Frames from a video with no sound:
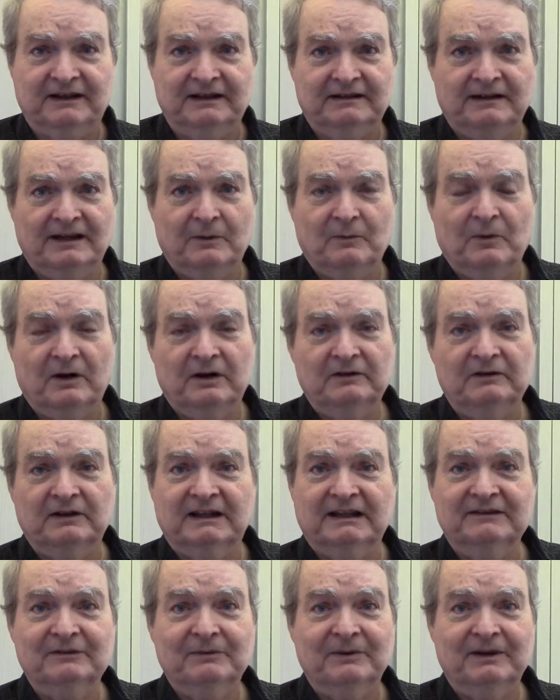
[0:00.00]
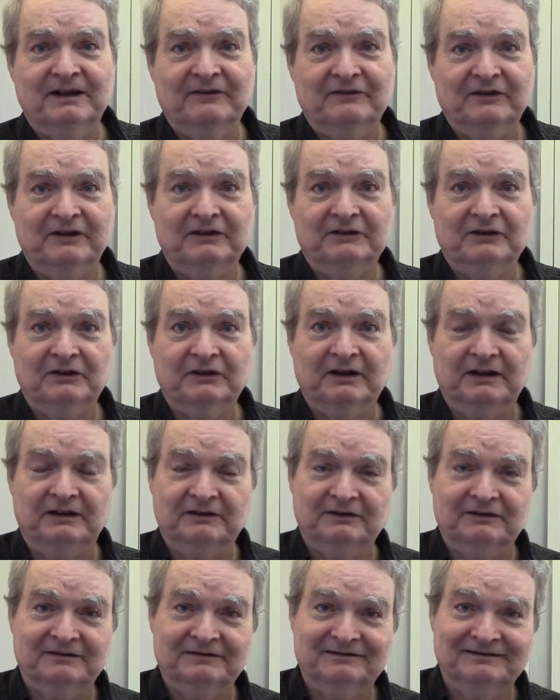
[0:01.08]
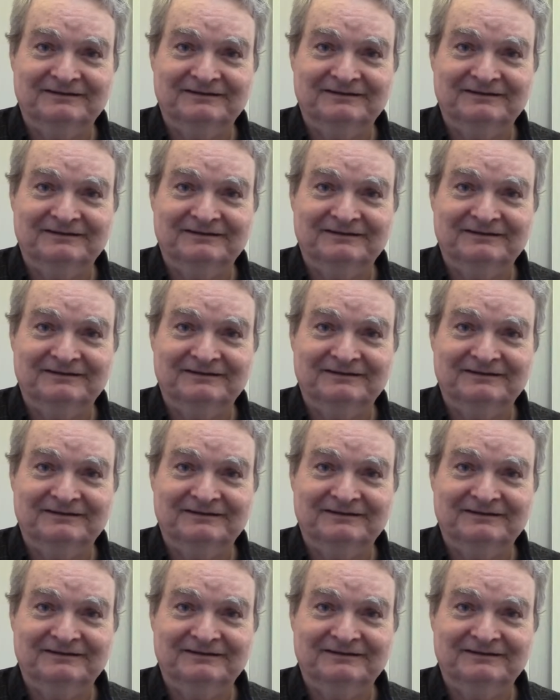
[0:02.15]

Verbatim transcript: and they wanted to give away free turkeys